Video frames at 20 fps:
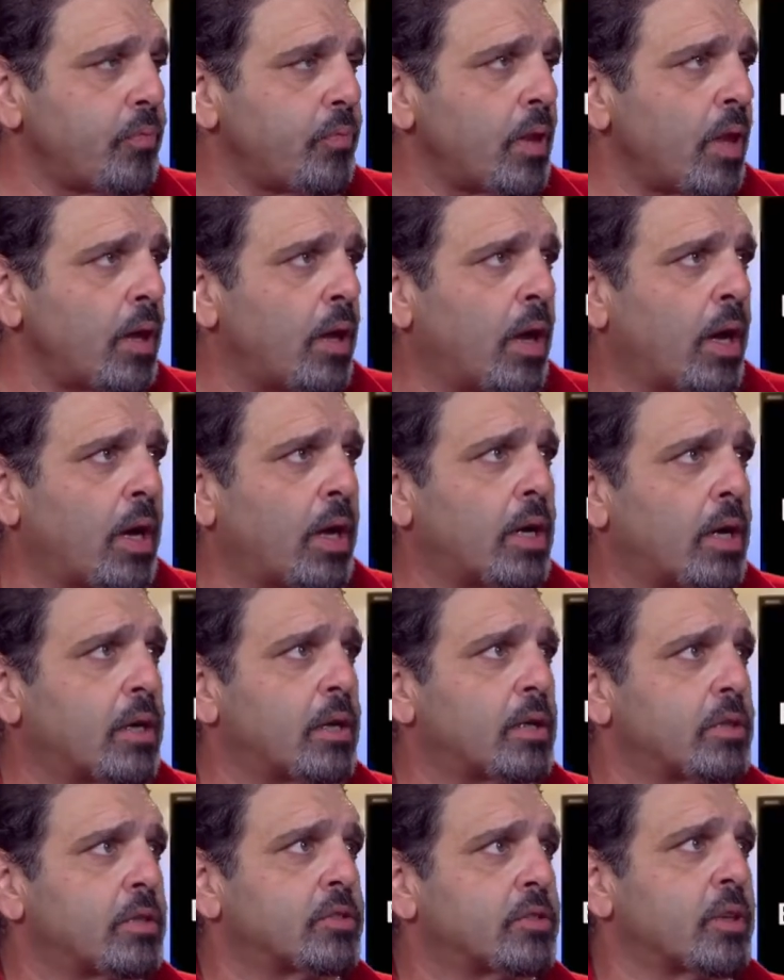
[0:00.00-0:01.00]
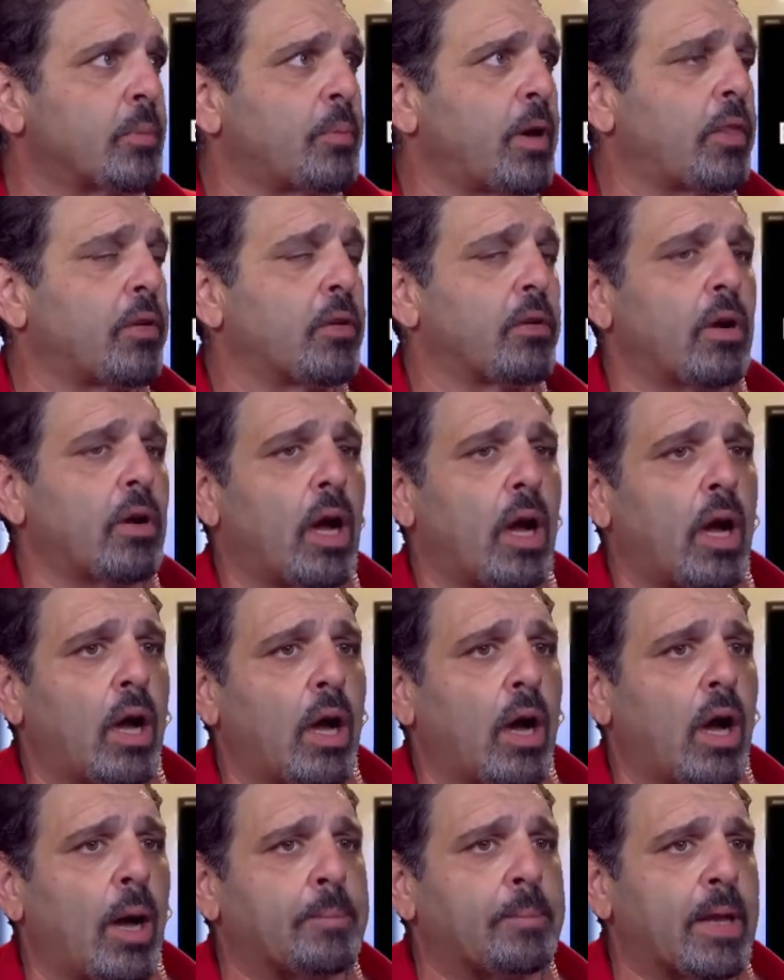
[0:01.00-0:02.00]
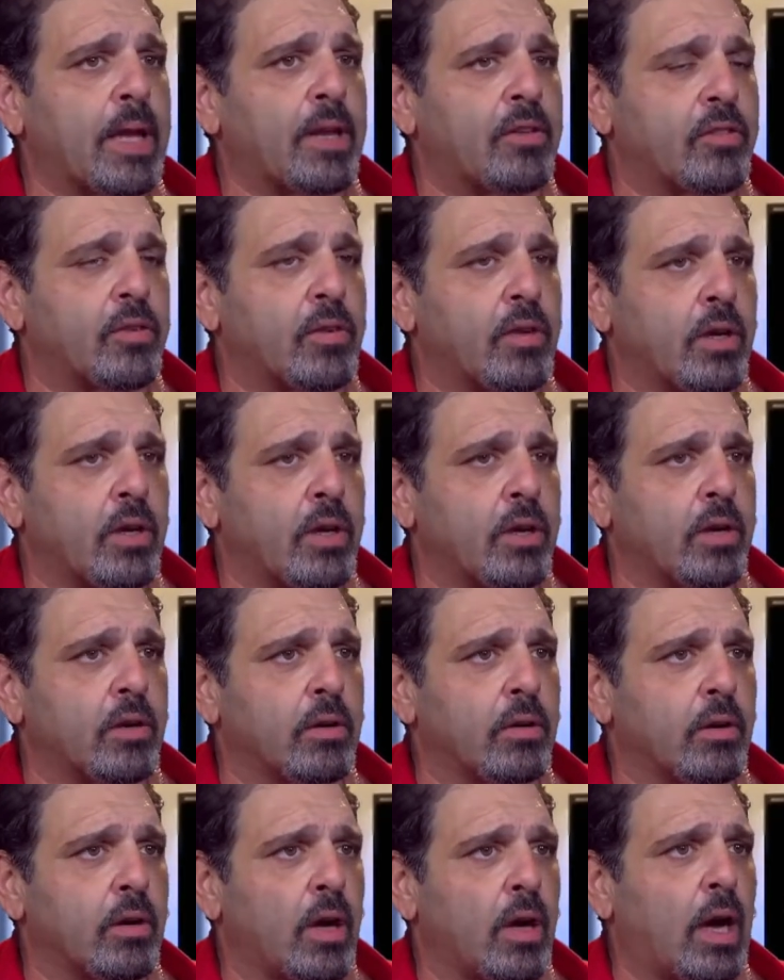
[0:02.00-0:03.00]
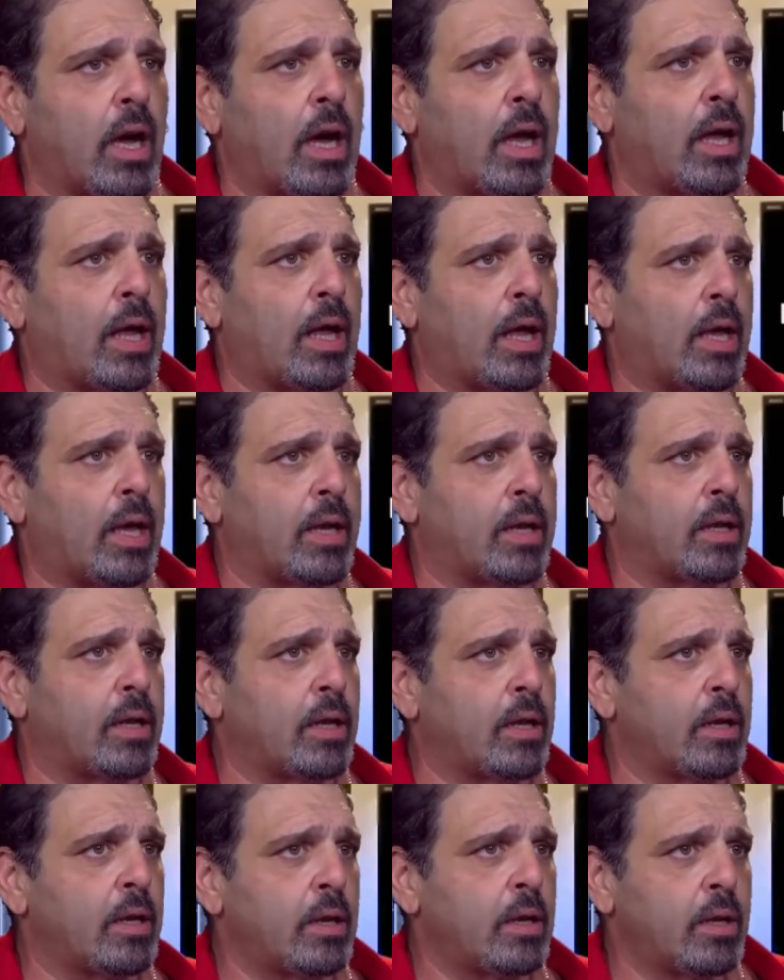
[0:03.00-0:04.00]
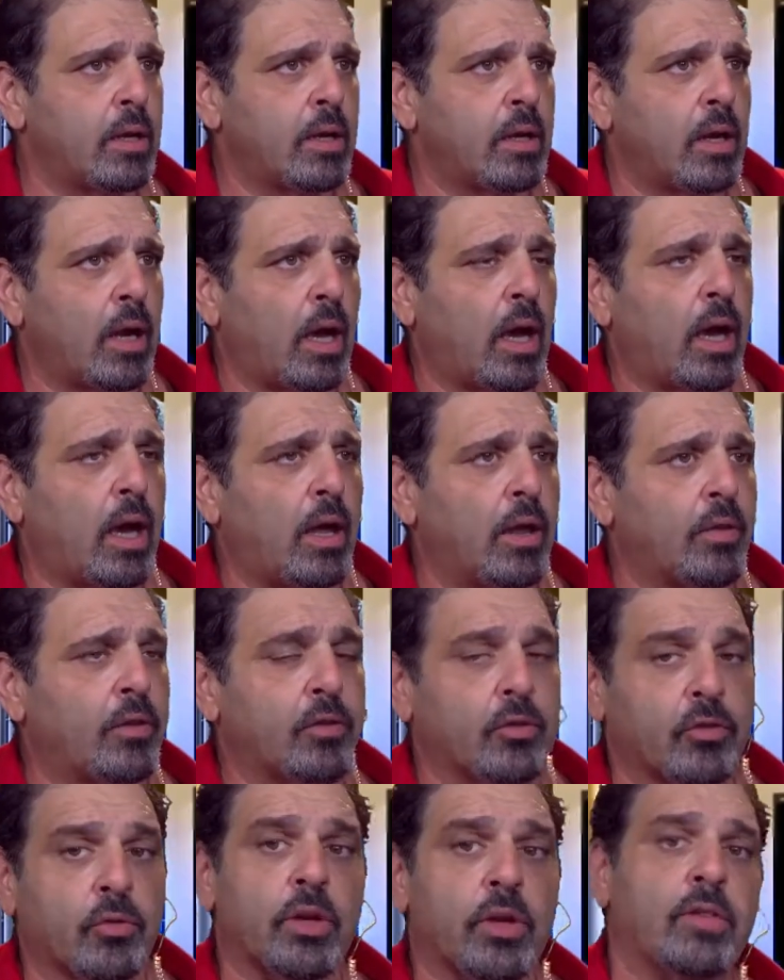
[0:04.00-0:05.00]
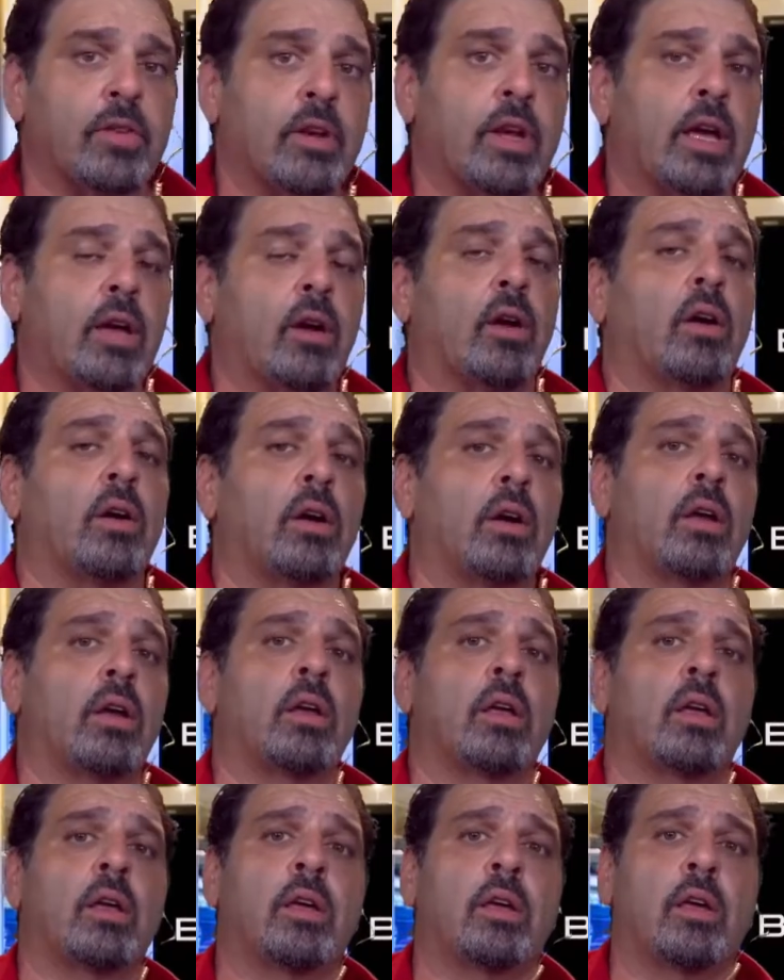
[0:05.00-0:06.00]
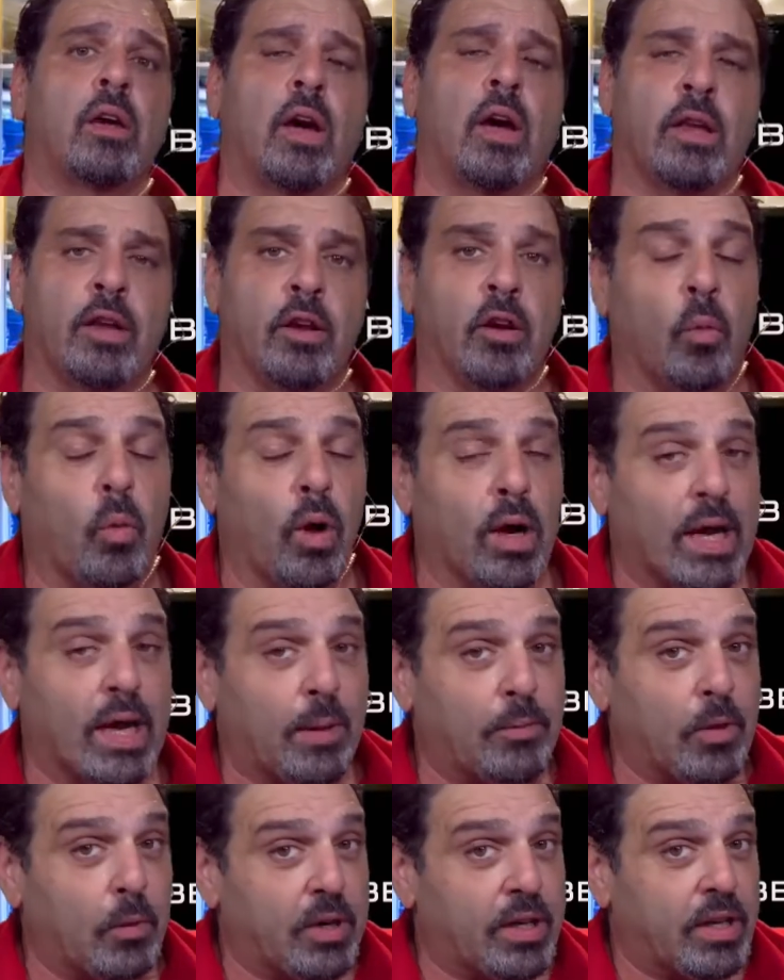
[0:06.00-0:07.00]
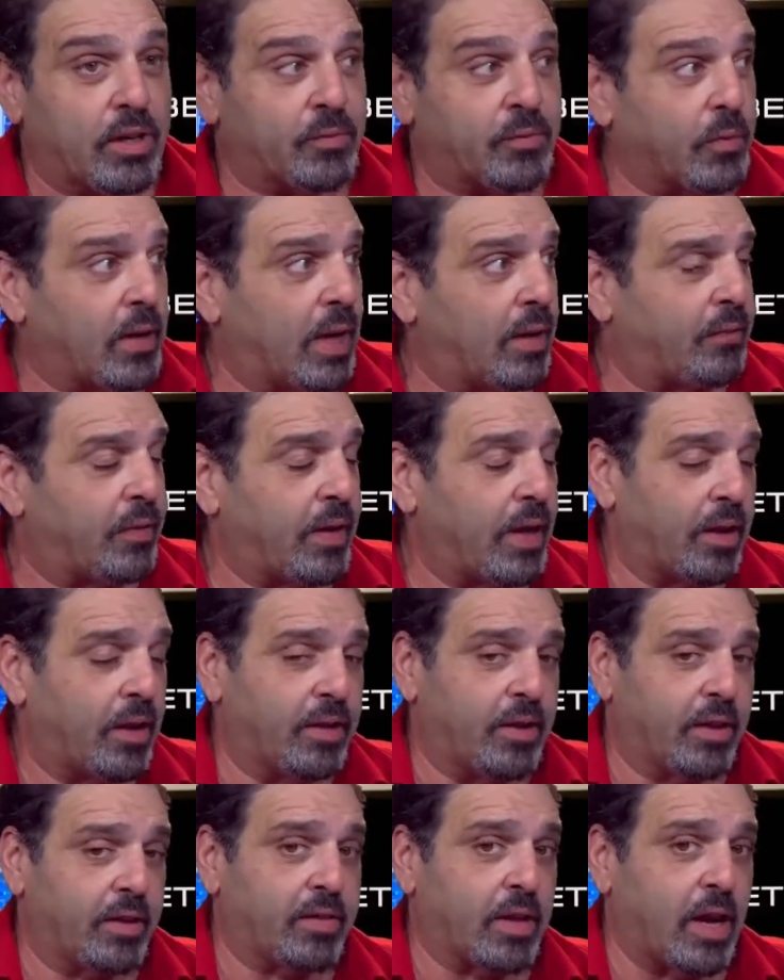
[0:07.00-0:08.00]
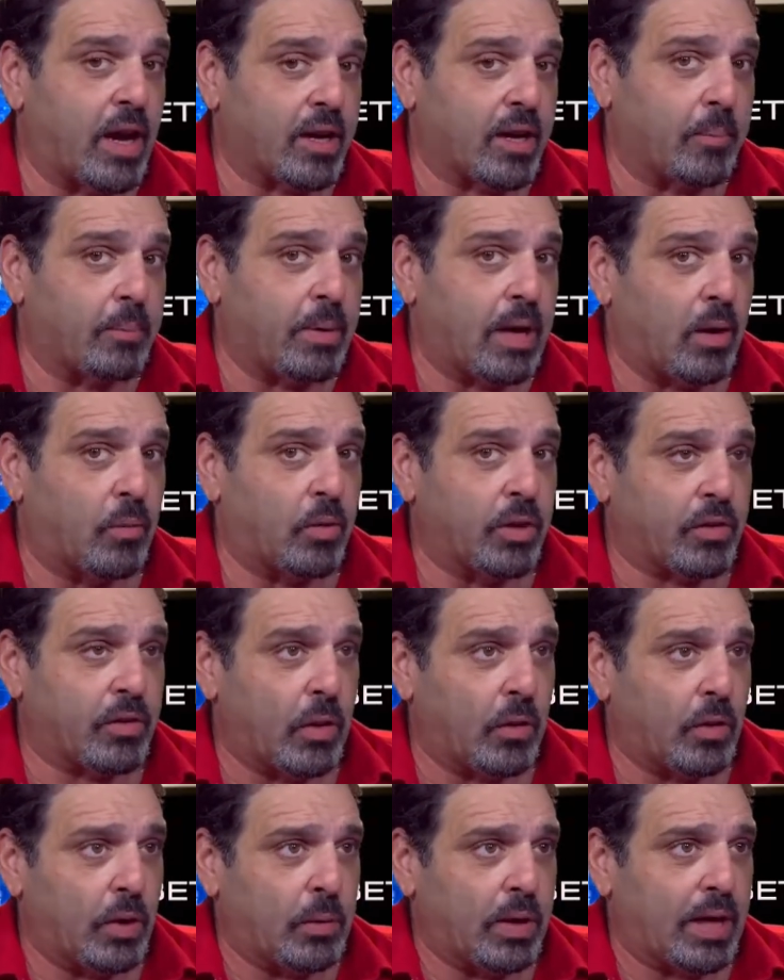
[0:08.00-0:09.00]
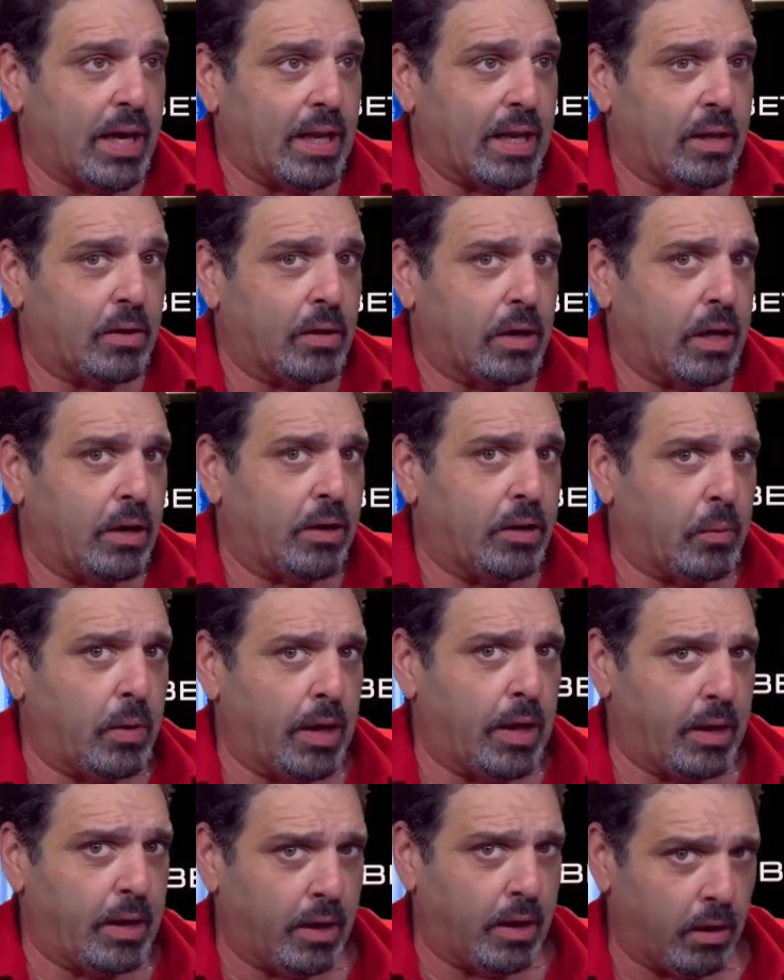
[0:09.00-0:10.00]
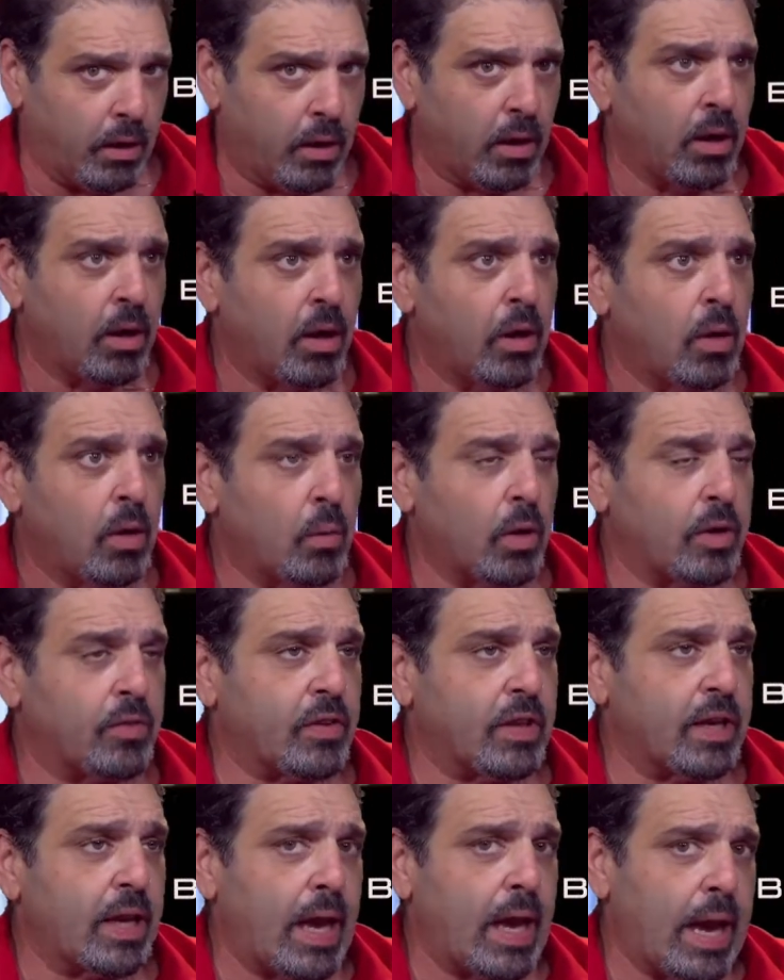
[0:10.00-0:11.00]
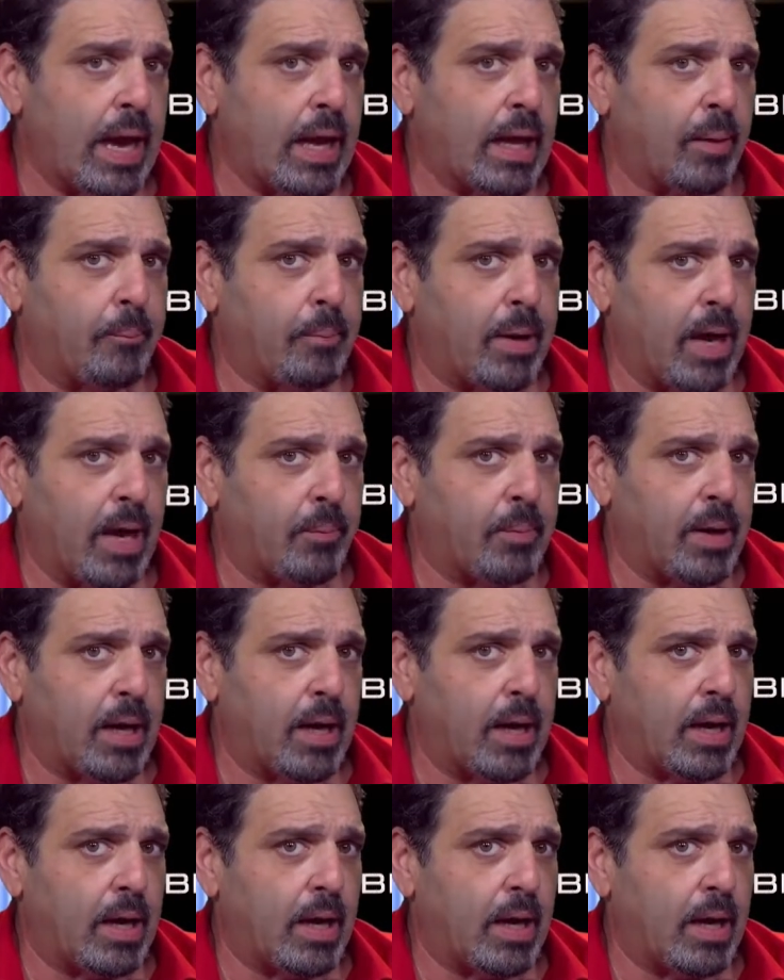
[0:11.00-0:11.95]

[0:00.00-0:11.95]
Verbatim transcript: uh, some other uh, updates here on the screen today. You know, one game that we did fail to talk about with Tony, we got a little carried away there, was the Alabama